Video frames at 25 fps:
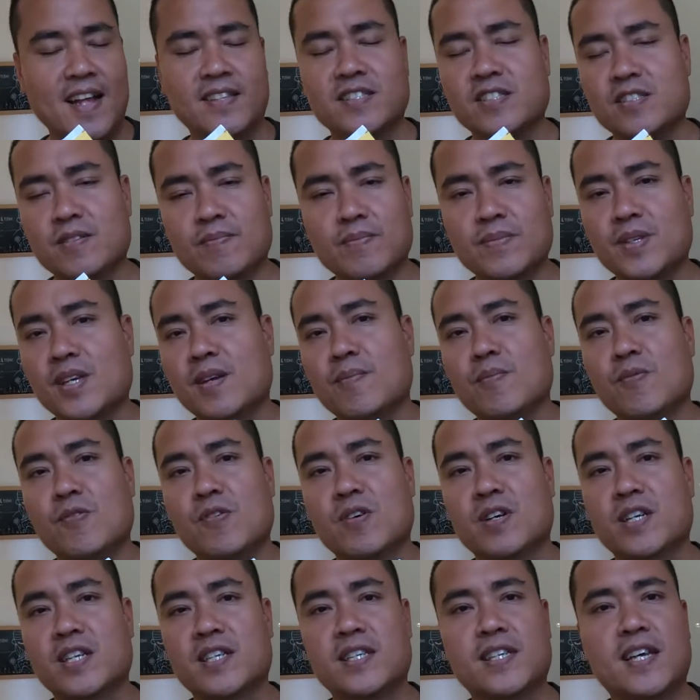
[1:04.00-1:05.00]
add something
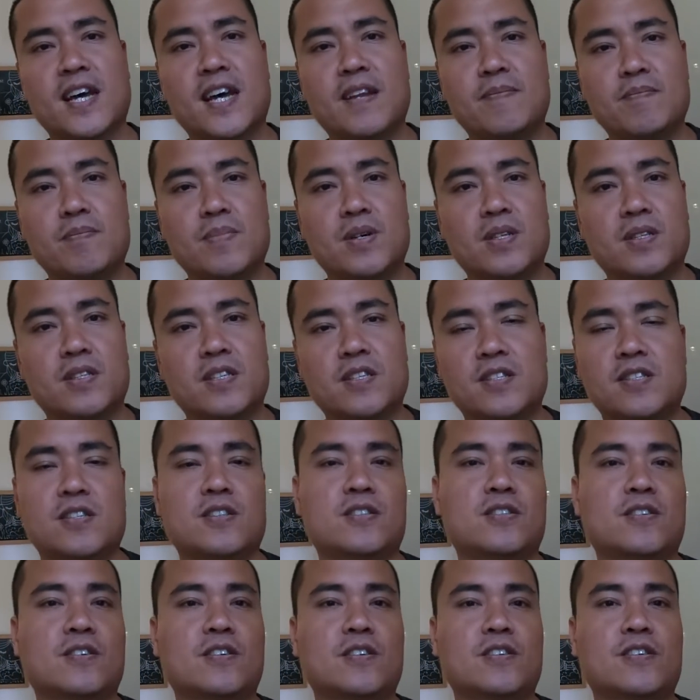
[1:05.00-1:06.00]
more than that, but this
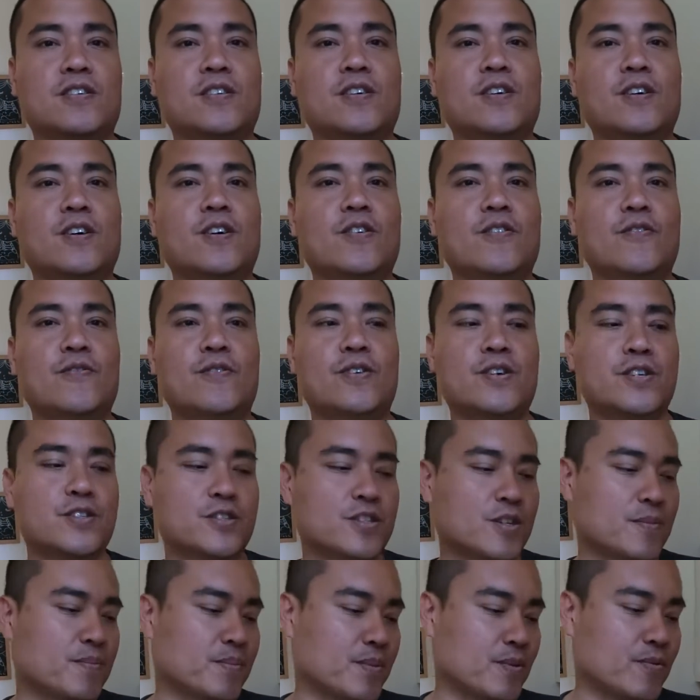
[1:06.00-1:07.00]
is uh, a
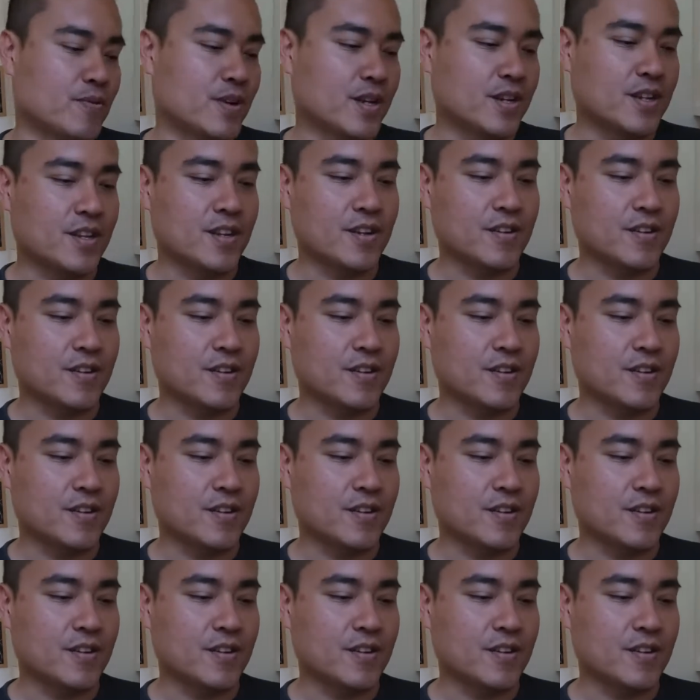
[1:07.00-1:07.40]
very simple this one